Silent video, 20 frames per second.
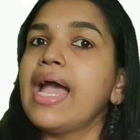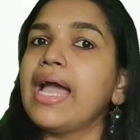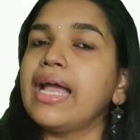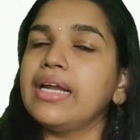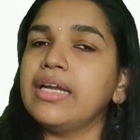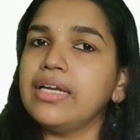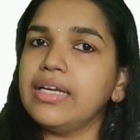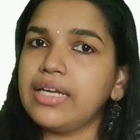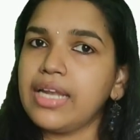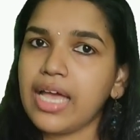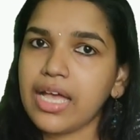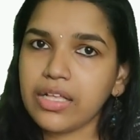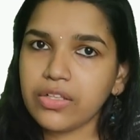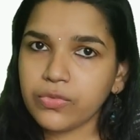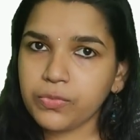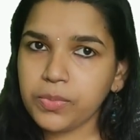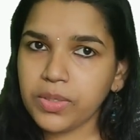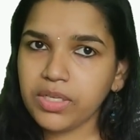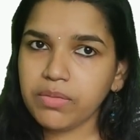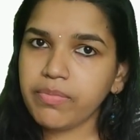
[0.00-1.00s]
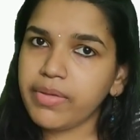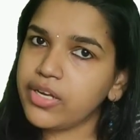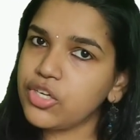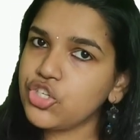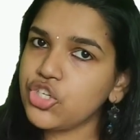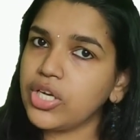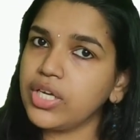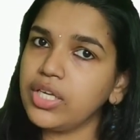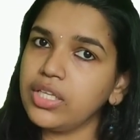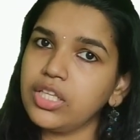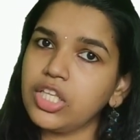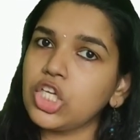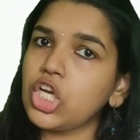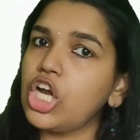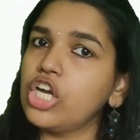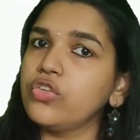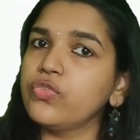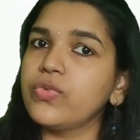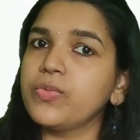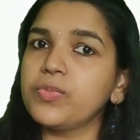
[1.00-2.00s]
And it has been mentioned in the
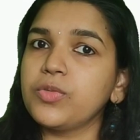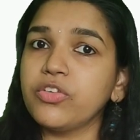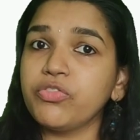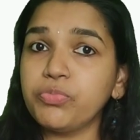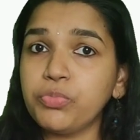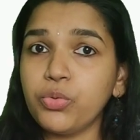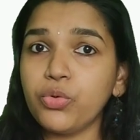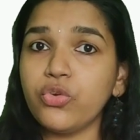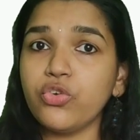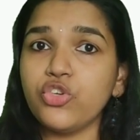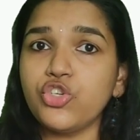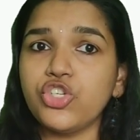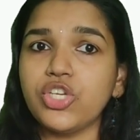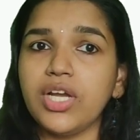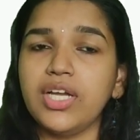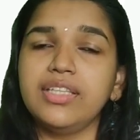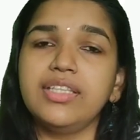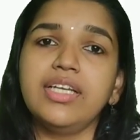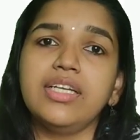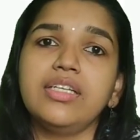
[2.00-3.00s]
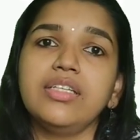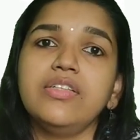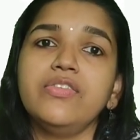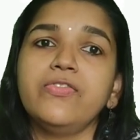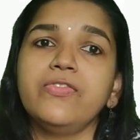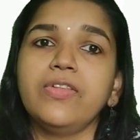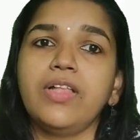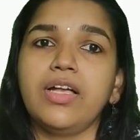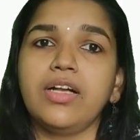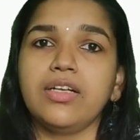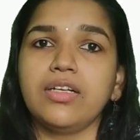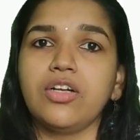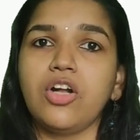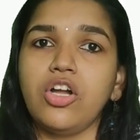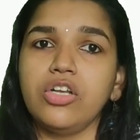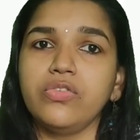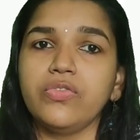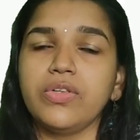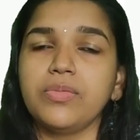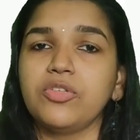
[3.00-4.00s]
concept of Purusha, that is a
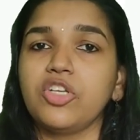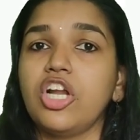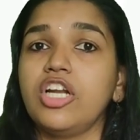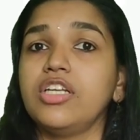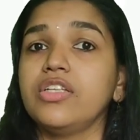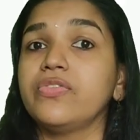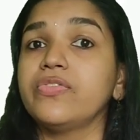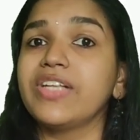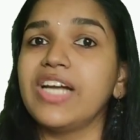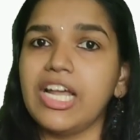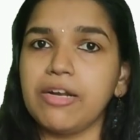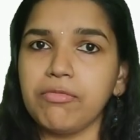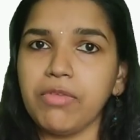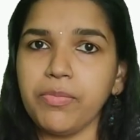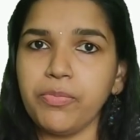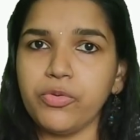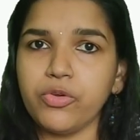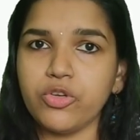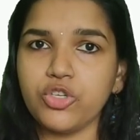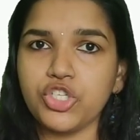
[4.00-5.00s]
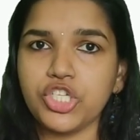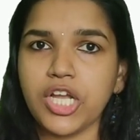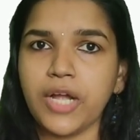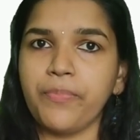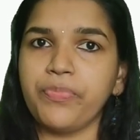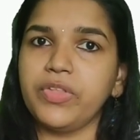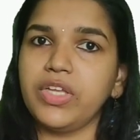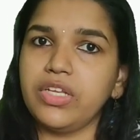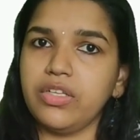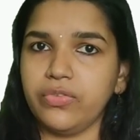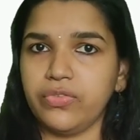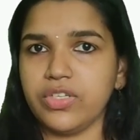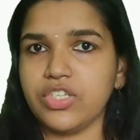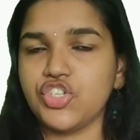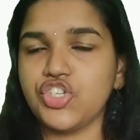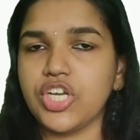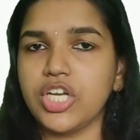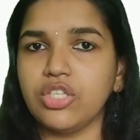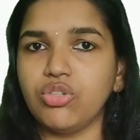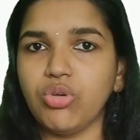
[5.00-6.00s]
concept called as Karma Purusha, that is the
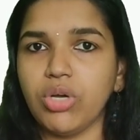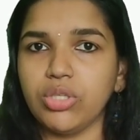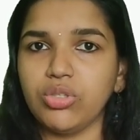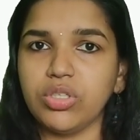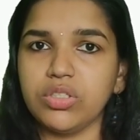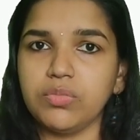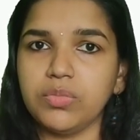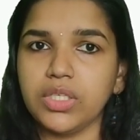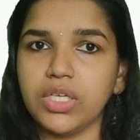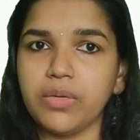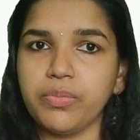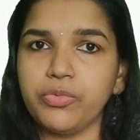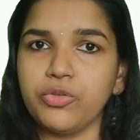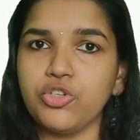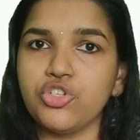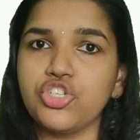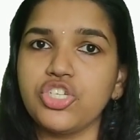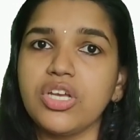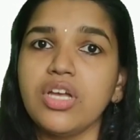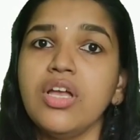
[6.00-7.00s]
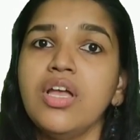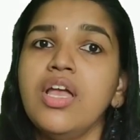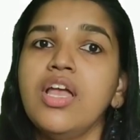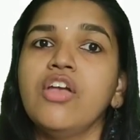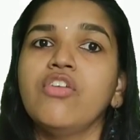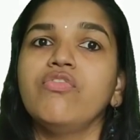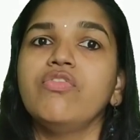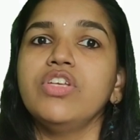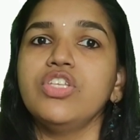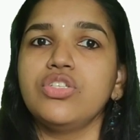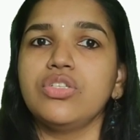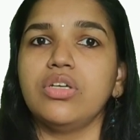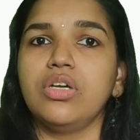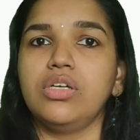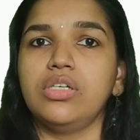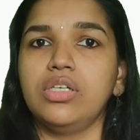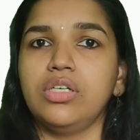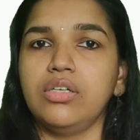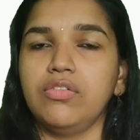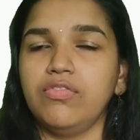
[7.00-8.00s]
Shadhvatatmaka Purusha, which
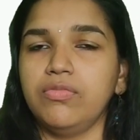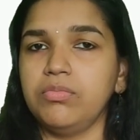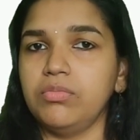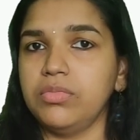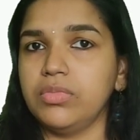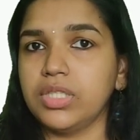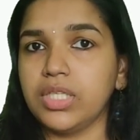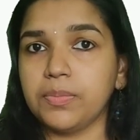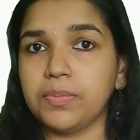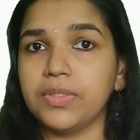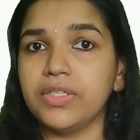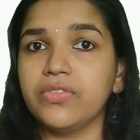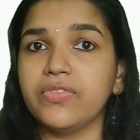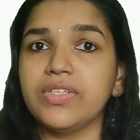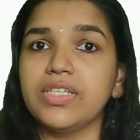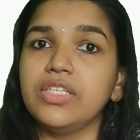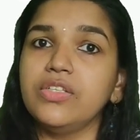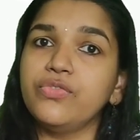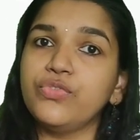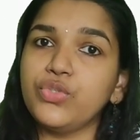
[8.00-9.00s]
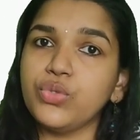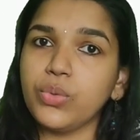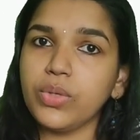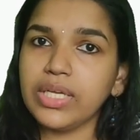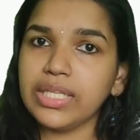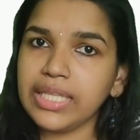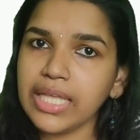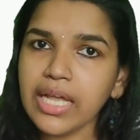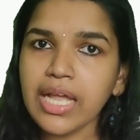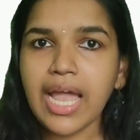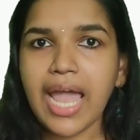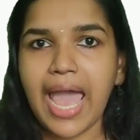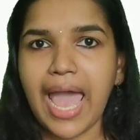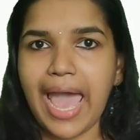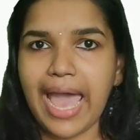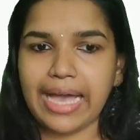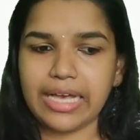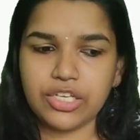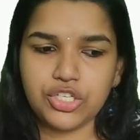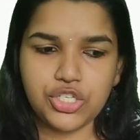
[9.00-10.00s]
the person is doing the
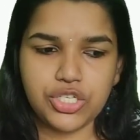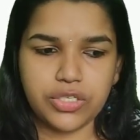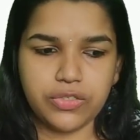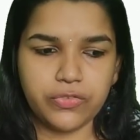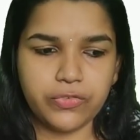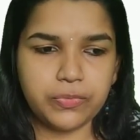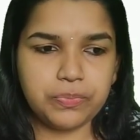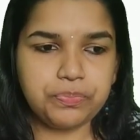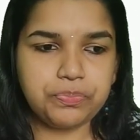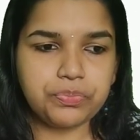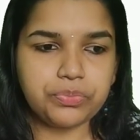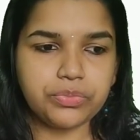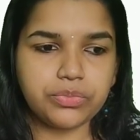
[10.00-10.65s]
actions.